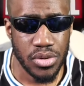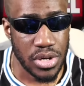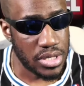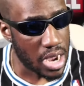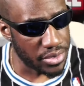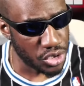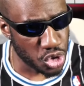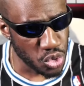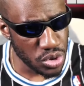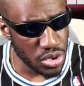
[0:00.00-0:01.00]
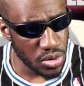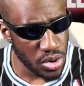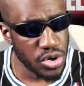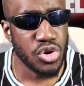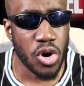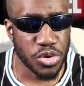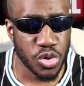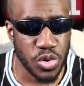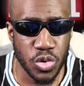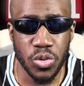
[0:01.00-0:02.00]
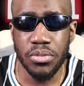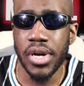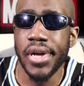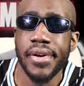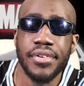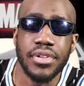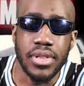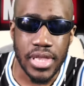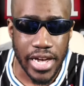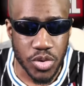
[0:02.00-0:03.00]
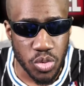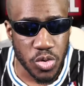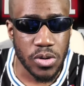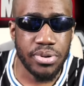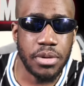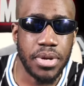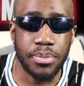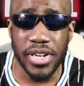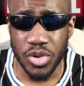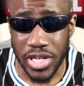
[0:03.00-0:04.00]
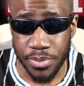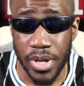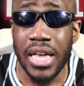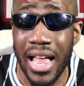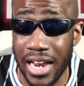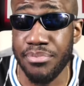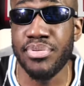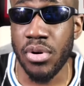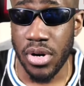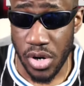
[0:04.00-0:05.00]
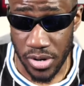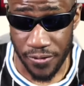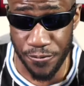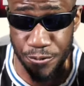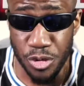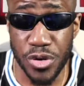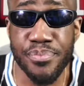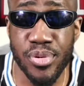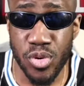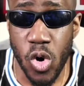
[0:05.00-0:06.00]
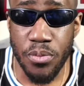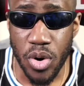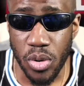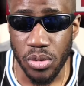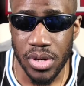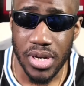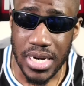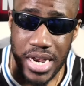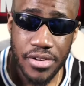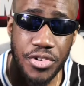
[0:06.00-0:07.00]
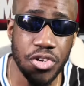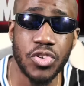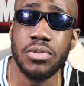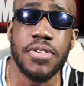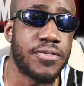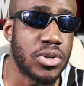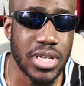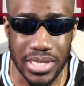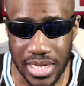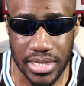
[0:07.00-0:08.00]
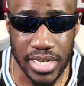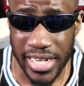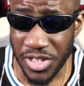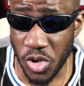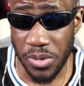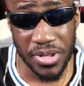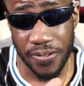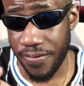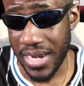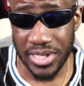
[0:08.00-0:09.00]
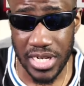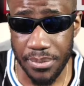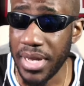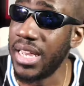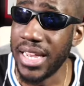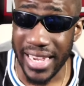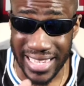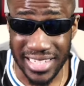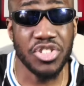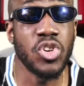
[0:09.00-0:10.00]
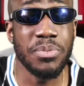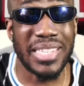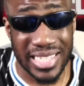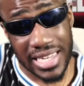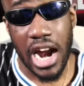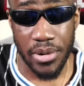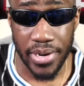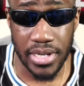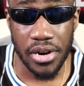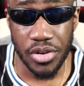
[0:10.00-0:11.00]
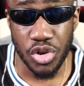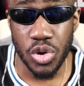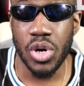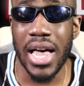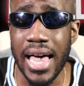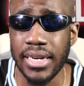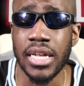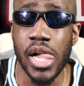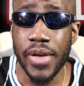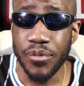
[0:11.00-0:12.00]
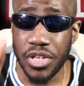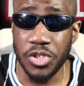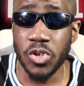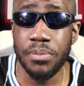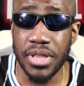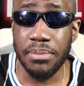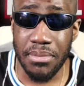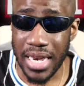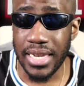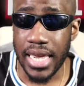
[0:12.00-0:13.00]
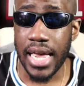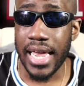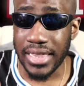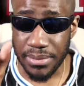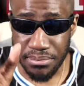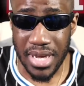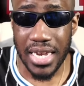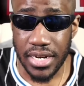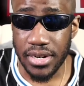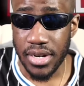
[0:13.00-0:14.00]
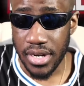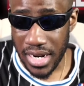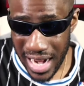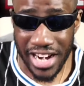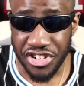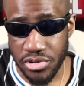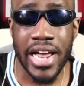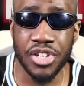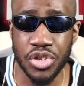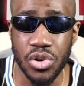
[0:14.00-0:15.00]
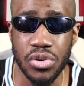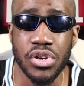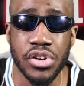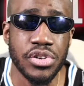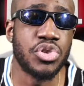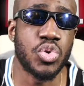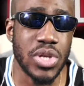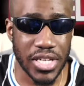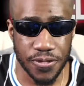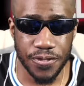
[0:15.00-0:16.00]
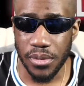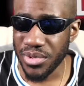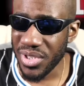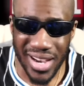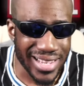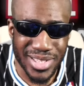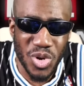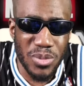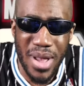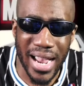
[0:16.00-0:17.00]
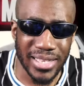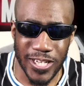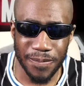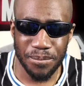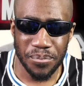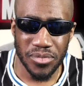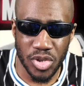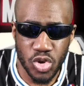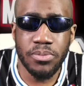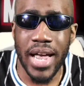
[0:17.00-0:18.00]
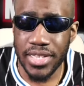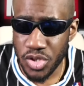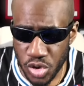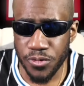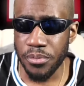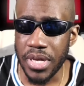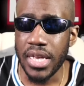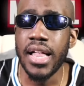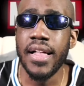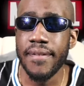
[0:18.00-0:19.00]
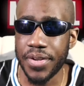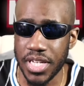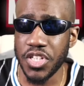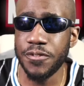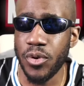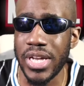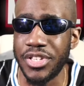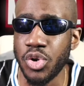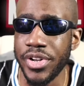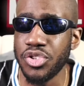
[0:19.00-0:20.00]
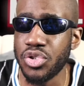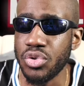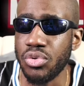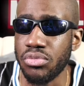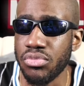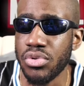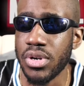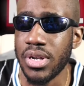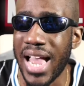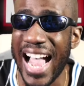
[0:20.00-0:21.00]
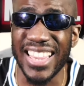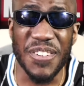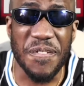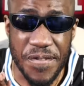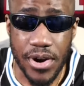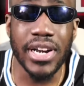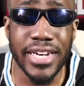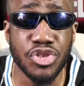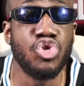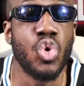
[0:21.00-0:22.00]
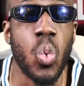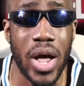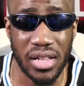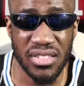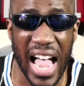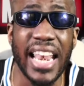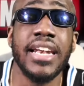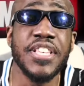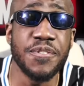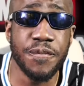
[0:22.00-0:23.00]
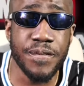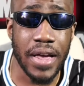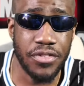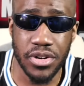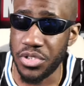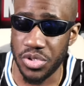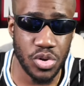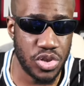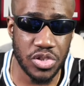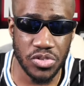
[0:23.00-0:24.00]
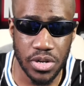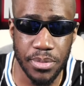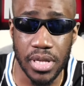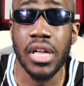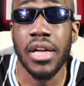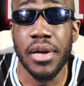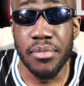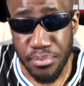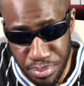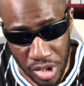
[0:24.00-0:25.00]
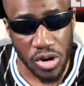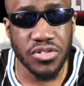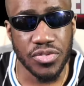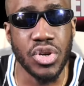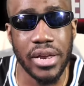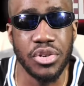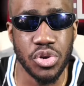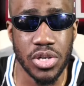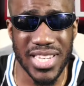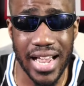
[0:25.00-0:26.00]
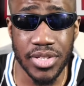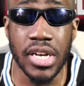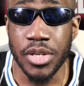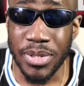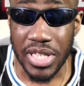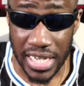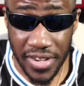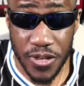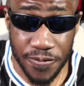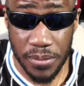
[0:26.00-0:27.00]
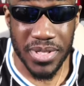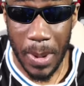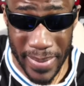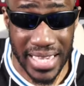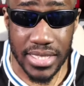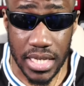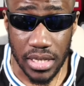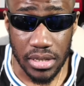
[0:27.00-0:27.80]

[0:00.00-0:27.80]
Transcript: Downey Jr., Doctor Doom. That's what's going to bring people in. Stress and pro, for the promo, Downey Jr. is going to be front and center. He's going to be the first name. It's literally going to be starring Downey Jr. and he's going to be the main guy and the main attraction to that film. So, guys, it's all marketing. It's all marketing. So, for me, Fantastic Four, it's going to, at the very least, do well. At least 500 to 600 mil because of Downey Jr. tax. Especially if the film is amazing,